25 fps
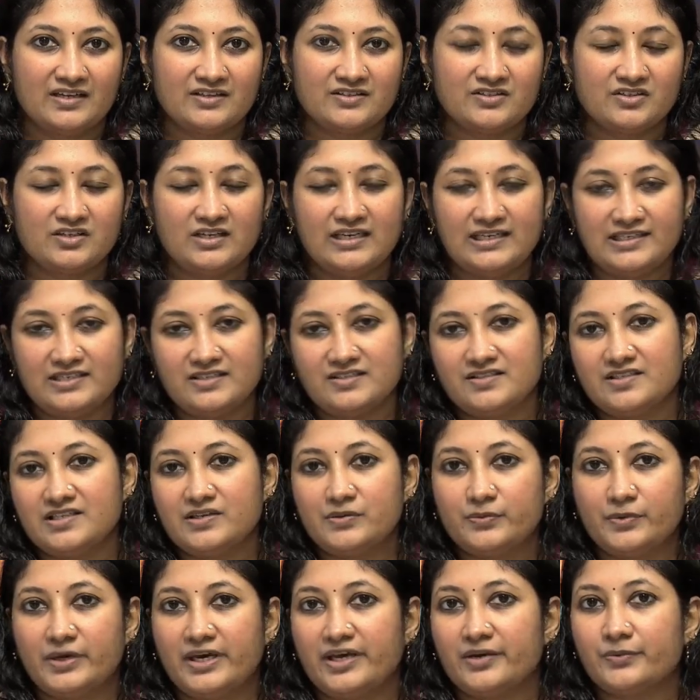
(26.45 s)
So, let us
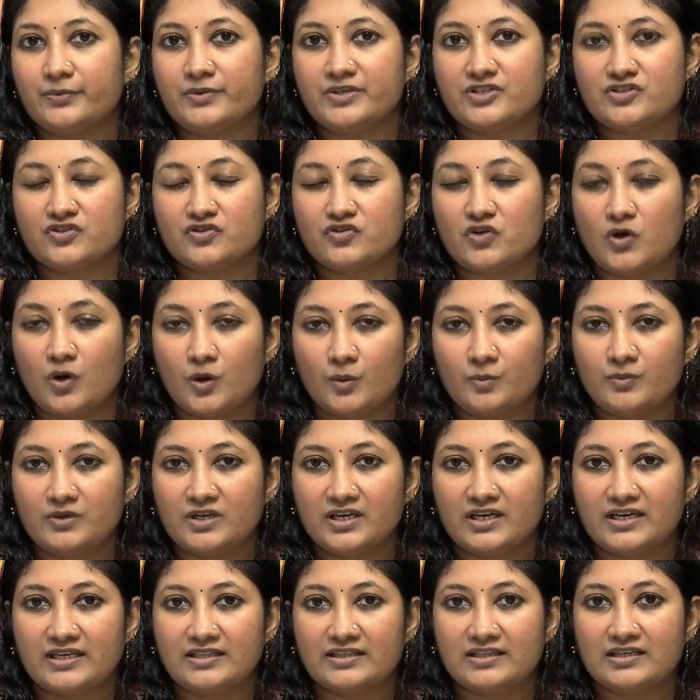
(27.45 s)
see where we
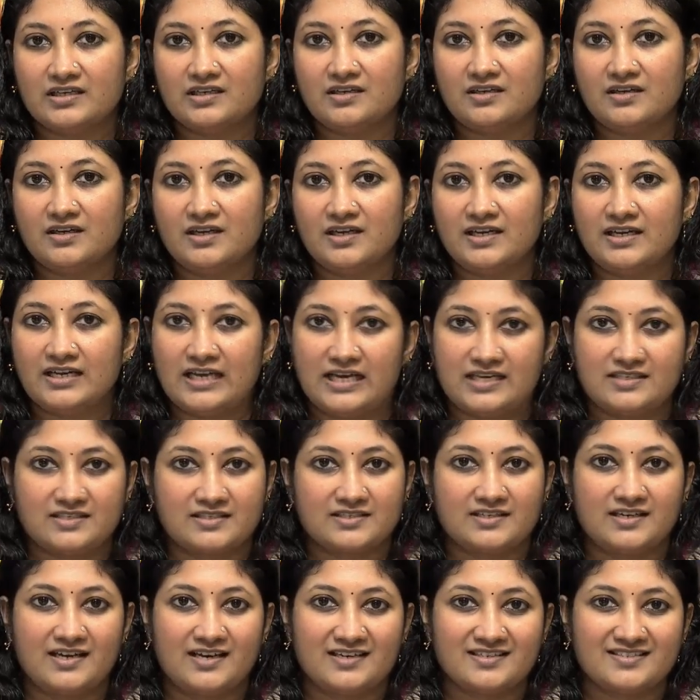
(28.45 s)
stopped in the
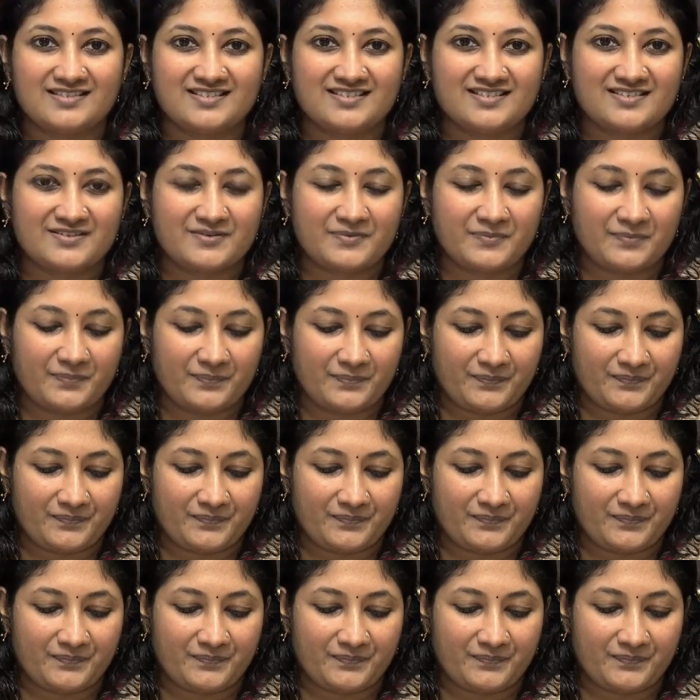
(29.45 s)
last class.